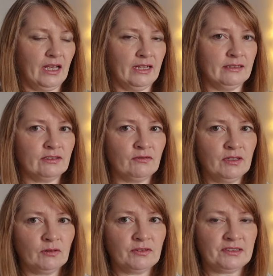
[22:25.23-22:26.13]
and it's a
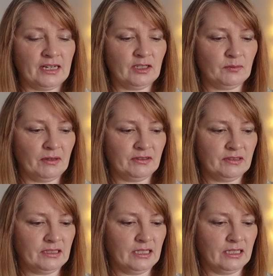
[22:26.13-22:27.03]
real stash
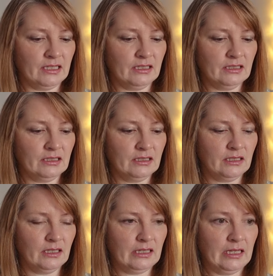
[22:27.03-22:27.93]
busting
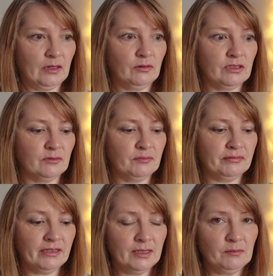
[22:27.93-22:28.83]
thing, which is
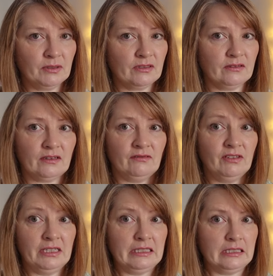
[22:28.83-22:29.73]
brilliant because I
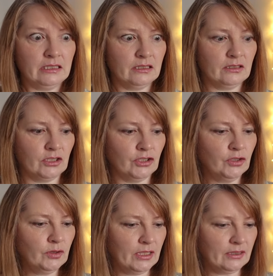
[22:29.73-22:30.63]
really need to
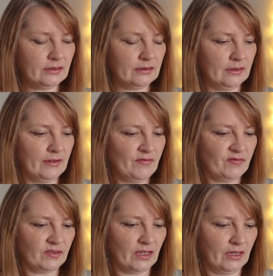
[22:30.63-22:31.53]
do that.
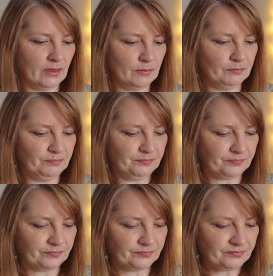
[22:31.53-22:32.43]
I've
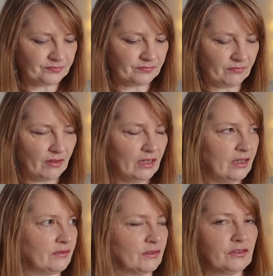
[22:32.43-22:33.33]

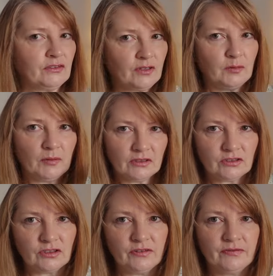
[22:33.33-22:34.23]
got so
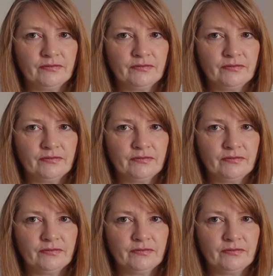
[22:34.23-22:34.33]
much.